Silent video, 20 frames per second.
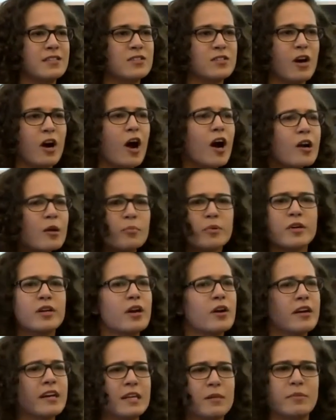are a
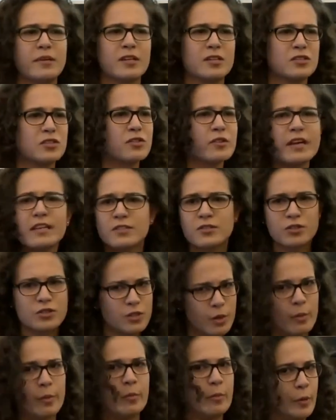priority because grades are
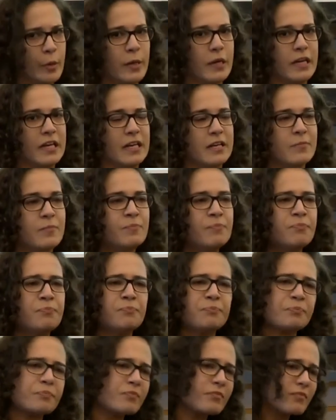so important,
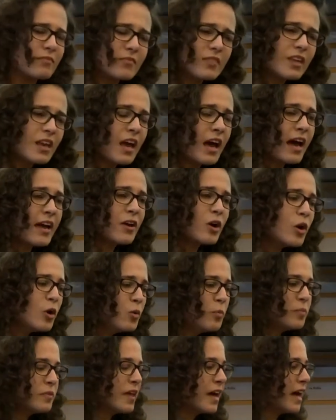I
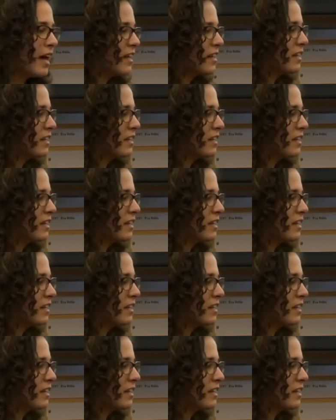hope that